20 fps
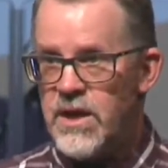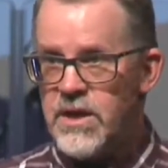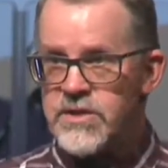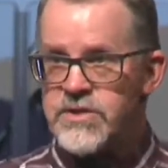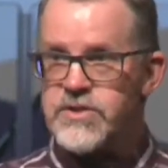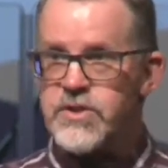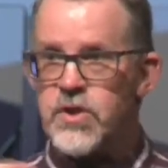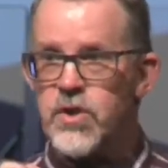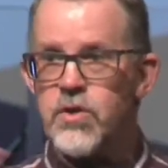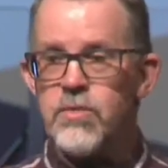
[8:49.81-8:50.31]

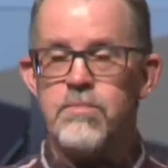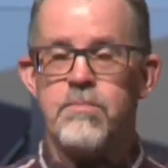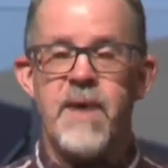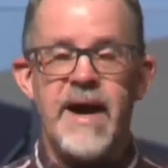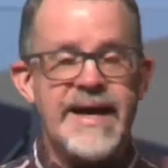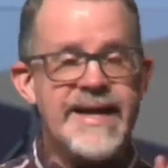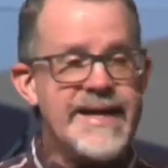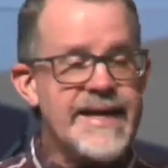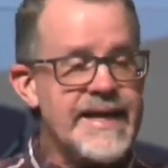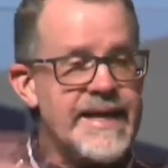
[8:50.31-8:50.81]
So
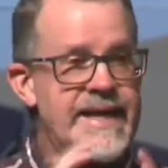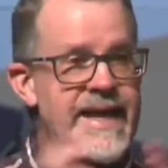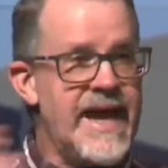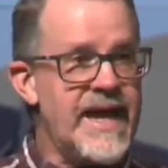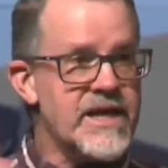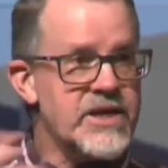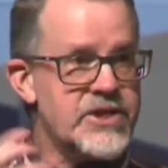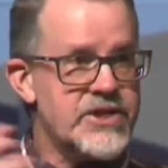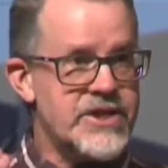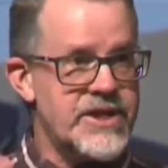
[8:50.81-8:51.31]
my
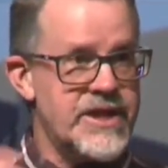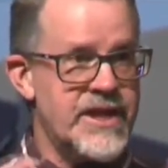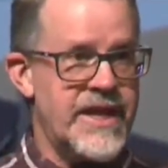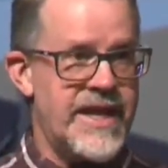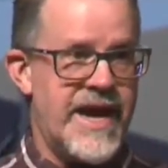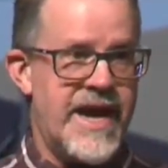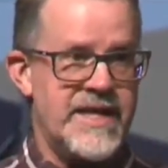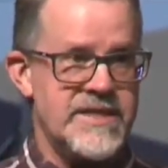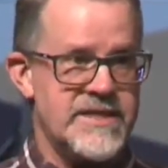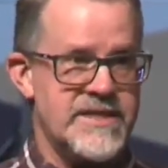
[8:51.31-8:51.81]
connection
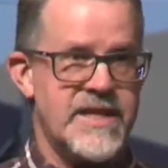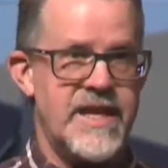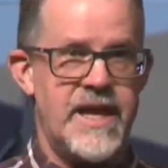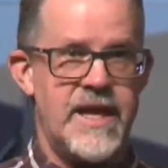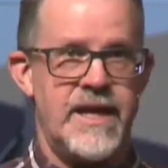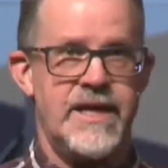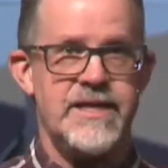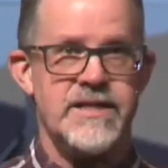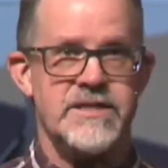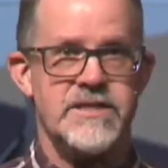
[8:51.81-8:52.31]
gas
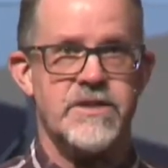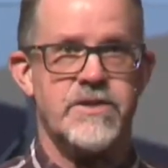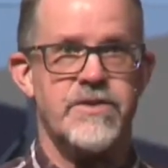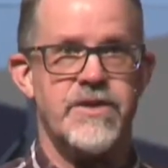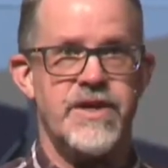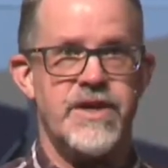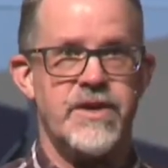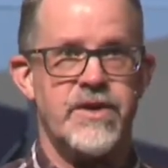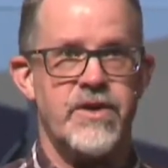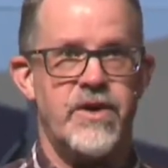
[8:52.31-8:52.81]
tank is
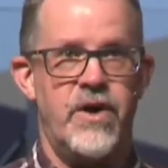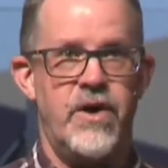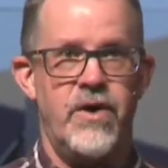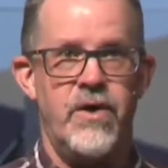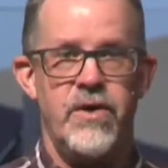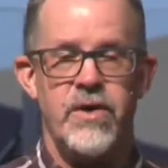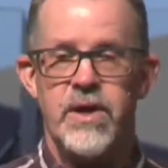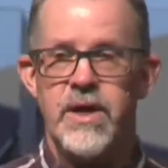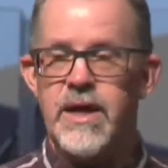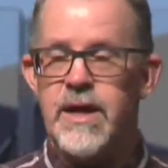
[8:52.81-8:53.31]

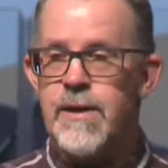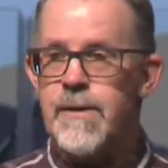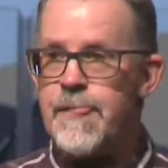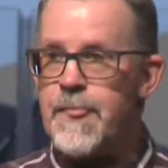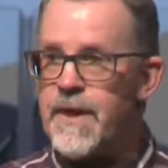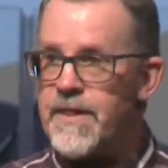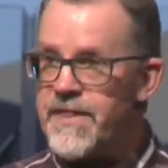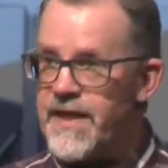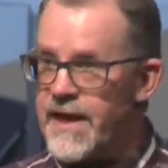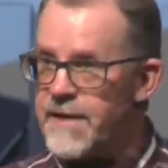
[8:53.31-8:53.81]
critical.
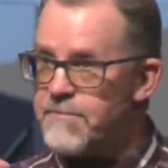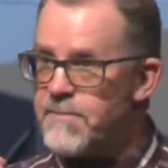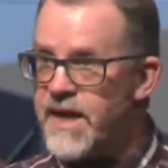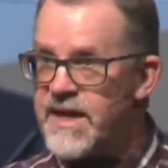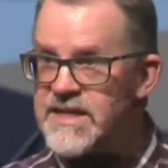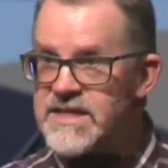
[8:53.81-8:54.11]
Then my